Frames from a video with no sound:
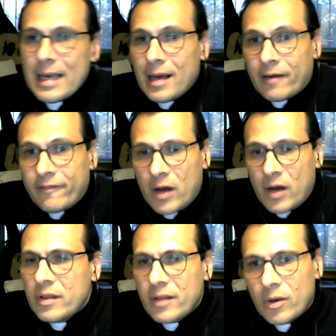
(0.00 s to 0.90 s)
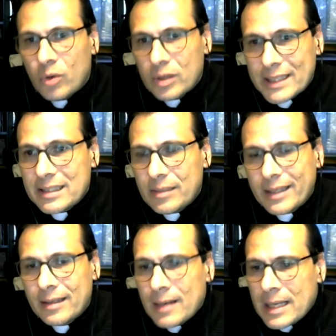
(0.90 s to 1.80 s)
are found in the Old Testament.
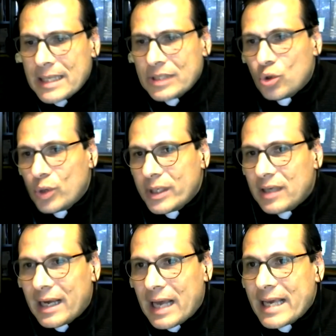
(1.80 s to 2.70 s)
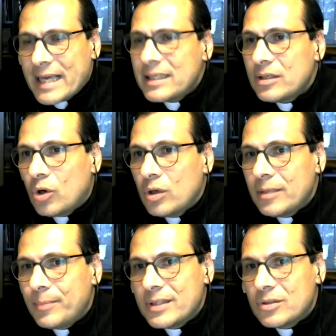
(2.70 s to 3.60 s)
So I guess it all
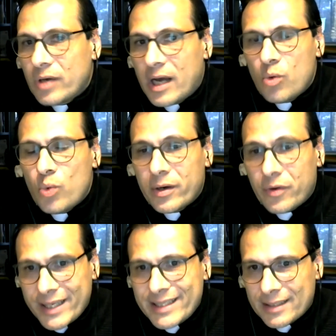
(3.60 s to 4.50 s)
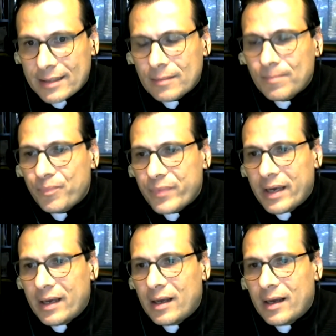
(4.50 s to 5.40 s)
depends on how one reads it
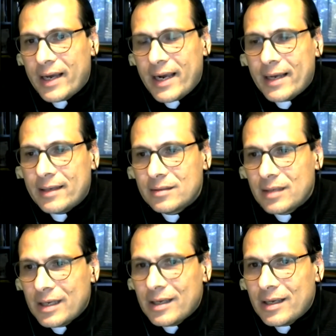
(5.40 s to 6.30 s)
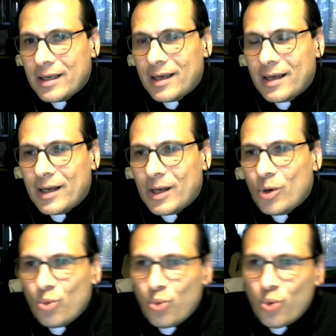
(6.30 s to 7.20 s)
and
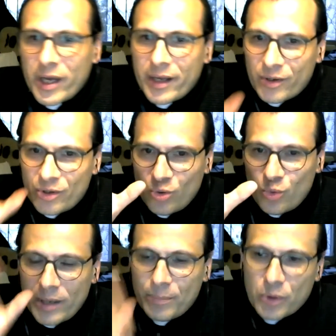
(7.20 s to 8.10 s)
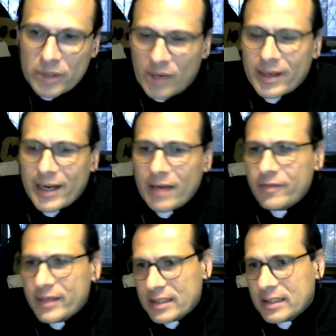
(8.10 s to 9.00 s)
where do we put our
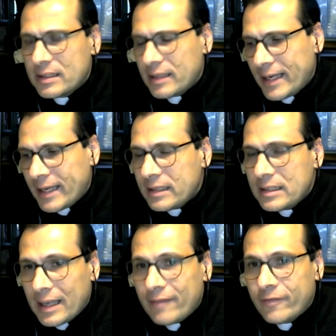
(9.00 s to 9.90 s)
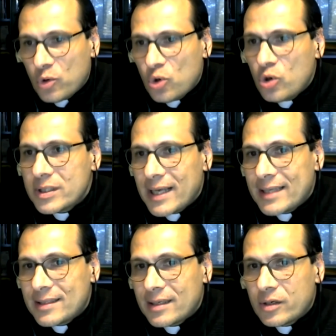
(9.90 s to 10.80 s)
emphasis. And of course,
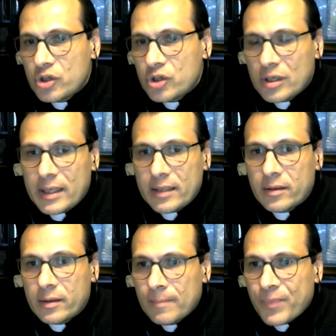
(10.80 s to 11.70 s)
as a Christian leader,